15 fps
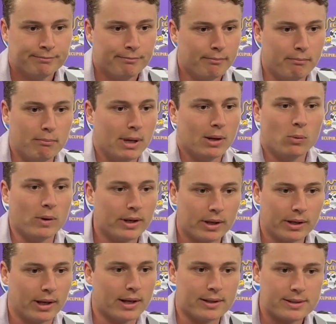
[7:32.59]
midweek
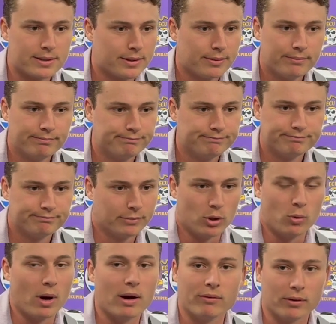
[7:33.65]
against
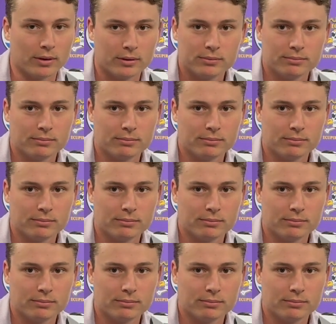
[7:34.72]
whoever